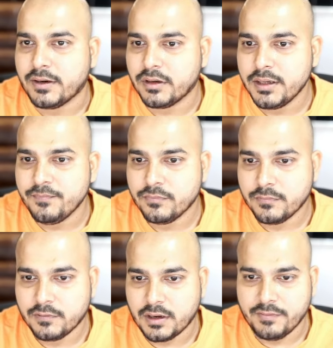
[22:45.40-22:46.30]
one okay
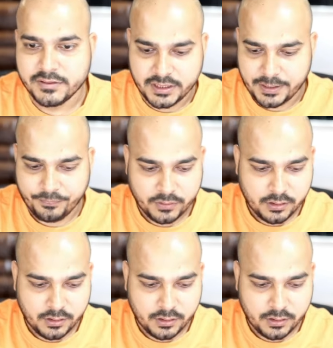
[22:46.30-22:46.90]
so i will say